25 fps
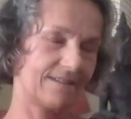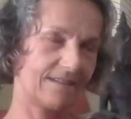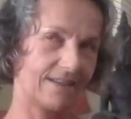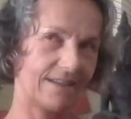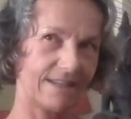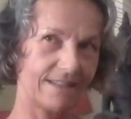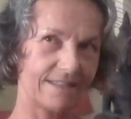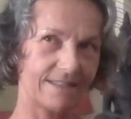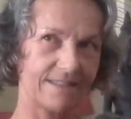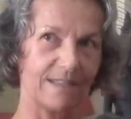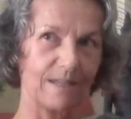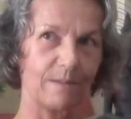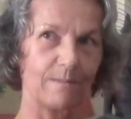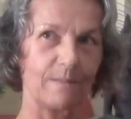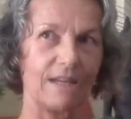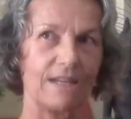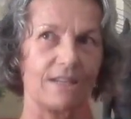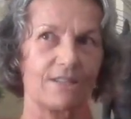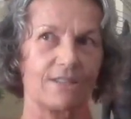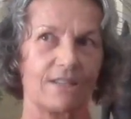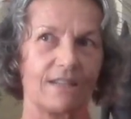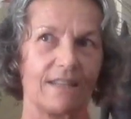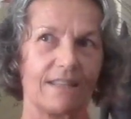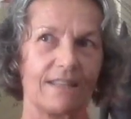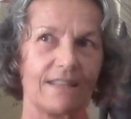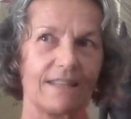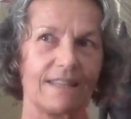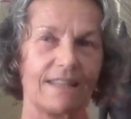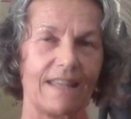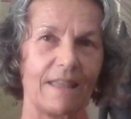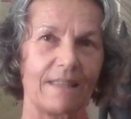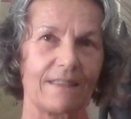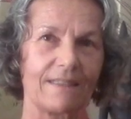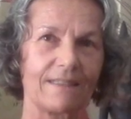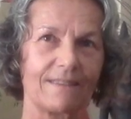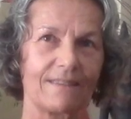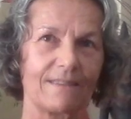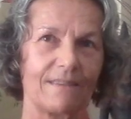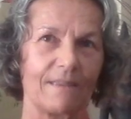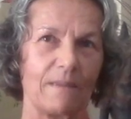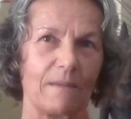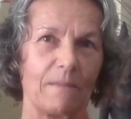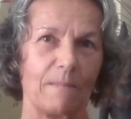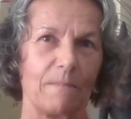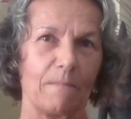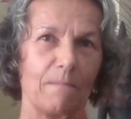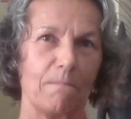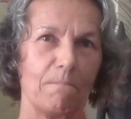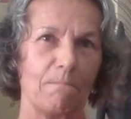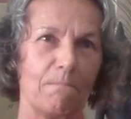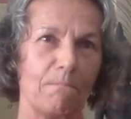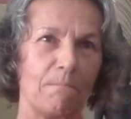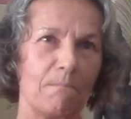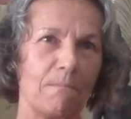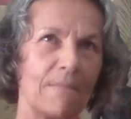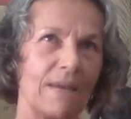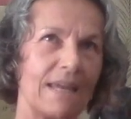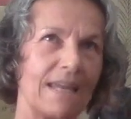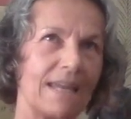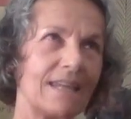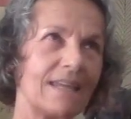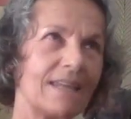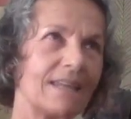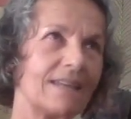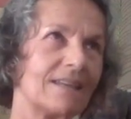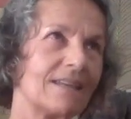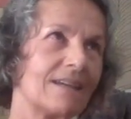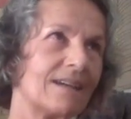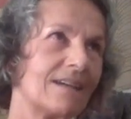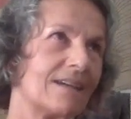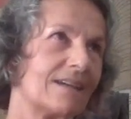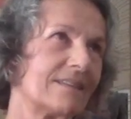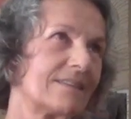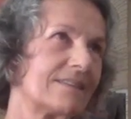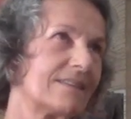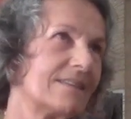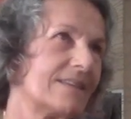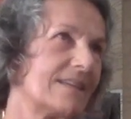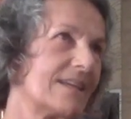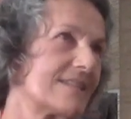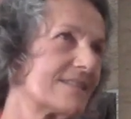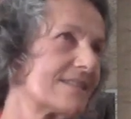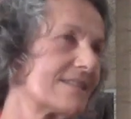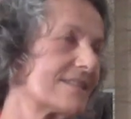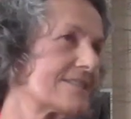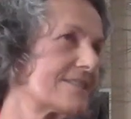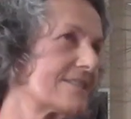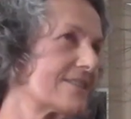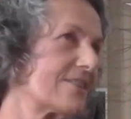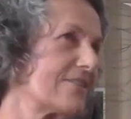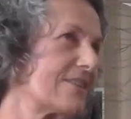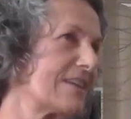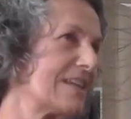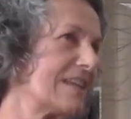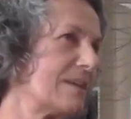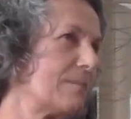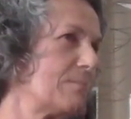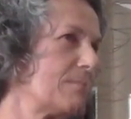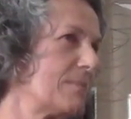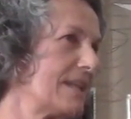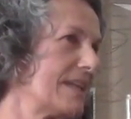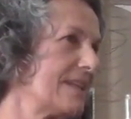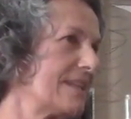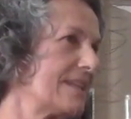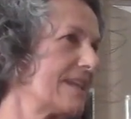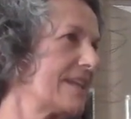estimation that may not necessarily mean